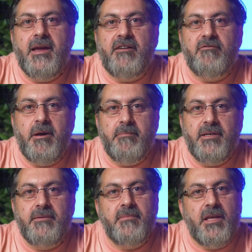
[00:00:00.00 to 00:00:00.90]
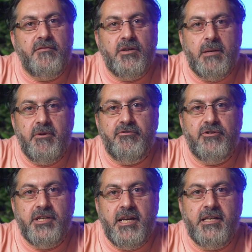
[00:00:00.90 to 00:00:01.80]
And remember, if you come
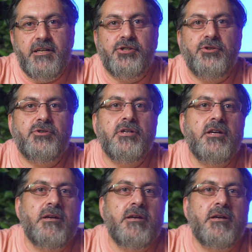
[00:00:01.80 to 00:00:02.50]
across any issues,